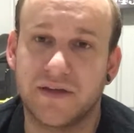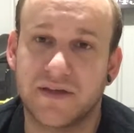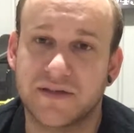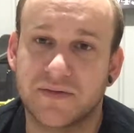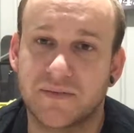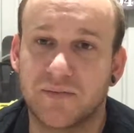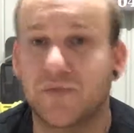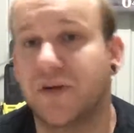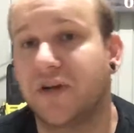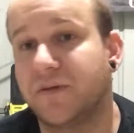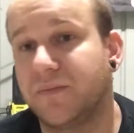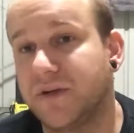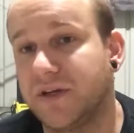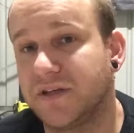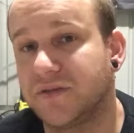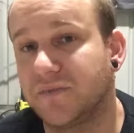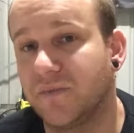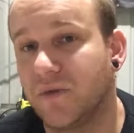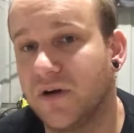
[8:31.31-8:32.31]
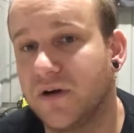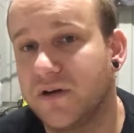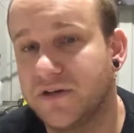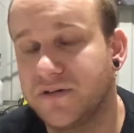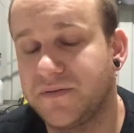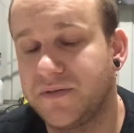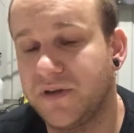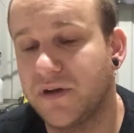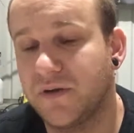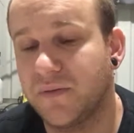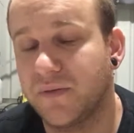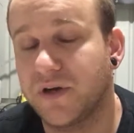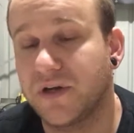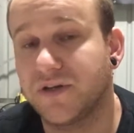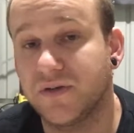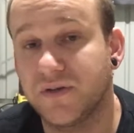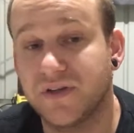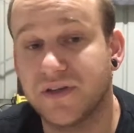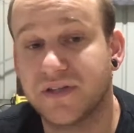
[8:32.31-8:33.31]
that's going to be in tomorrow's video when I
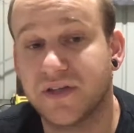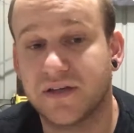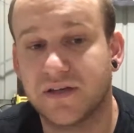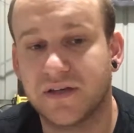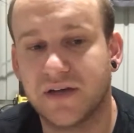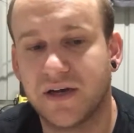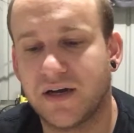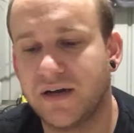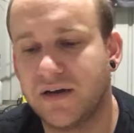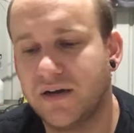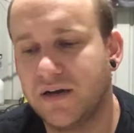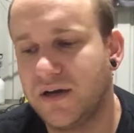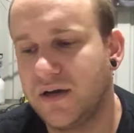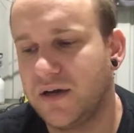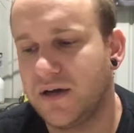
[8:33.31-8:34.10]
do this other car.